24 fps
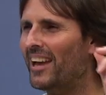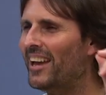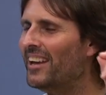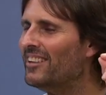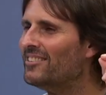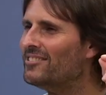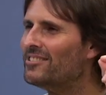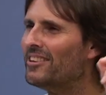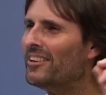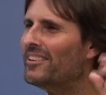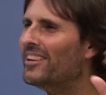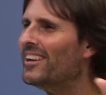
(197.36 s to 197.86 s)

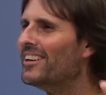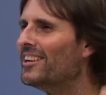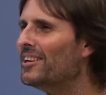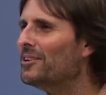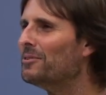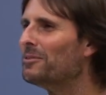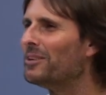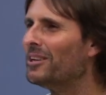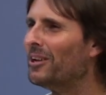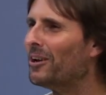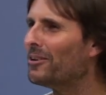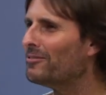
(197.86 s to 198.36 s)
And so they
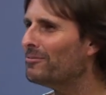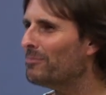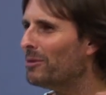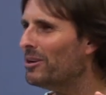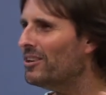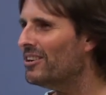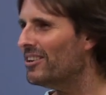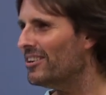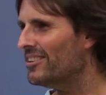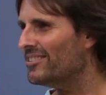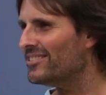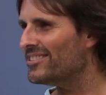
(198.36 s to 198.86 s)
hear a lot of
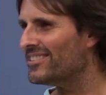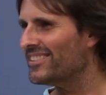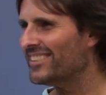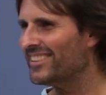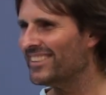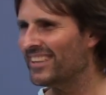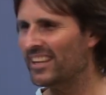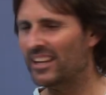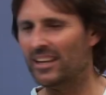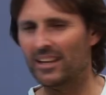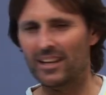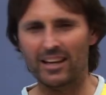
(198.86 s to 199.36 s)
words.
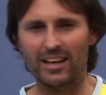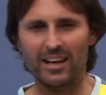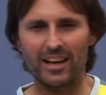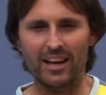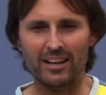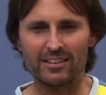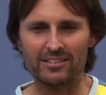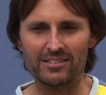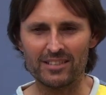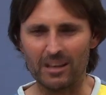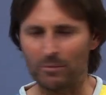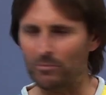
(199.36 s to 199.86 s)
Yep.
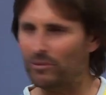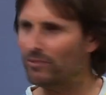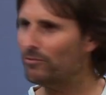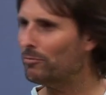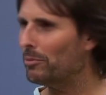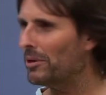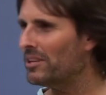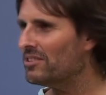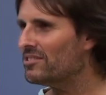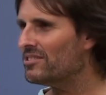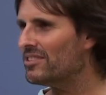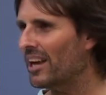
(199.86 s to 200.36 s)
And some of
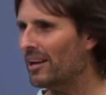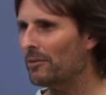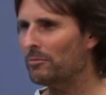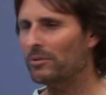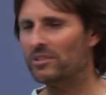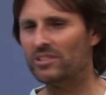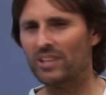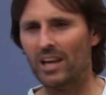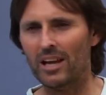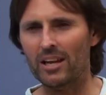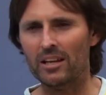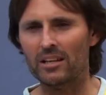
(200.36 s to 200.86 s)
which they
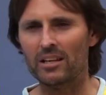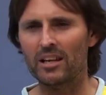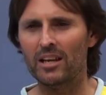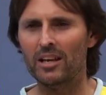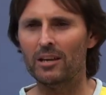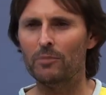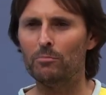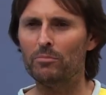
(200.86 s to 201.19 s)
retain.